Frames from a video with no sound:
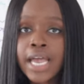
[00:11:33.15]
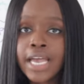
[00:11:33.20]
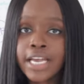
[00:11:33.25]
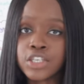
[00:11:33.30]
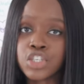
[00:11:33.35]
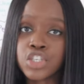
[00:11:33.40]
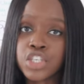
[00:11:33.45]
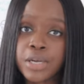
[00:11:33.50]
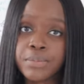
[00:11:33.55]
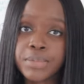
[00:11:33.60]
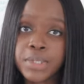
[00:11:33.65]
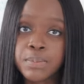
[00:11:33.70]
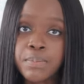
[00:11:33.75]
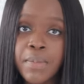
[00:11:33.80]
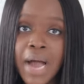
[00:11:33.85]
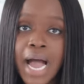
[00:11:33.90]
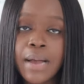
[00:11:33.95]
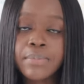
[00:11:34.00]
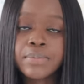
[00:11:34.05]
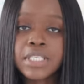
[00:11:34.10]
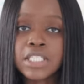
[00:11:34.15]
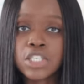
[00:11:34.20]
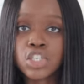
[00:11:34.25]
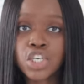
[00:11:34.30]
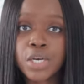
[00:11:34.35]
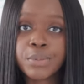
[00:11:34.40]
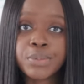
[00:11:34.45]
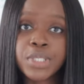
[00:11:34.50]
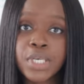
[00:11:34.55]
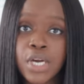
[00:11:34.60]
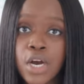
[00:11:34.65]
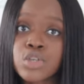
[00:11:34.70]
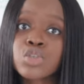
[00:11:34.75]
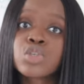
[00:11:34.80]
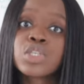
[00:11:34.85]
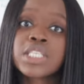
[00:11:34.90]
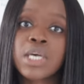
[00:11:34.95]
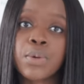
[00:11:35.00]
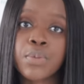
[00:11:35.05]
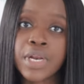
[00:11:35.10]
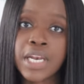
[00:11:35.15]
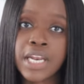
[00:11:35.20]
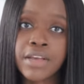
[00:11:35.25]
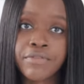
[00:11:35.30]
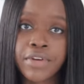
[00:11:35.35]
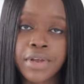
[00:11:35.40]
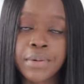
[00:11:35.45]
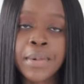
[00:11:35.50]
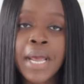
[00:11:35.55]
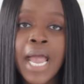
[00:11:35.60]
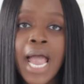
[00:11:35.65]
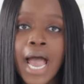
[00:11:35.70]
It shapes maps, it shapes the countries that we live in.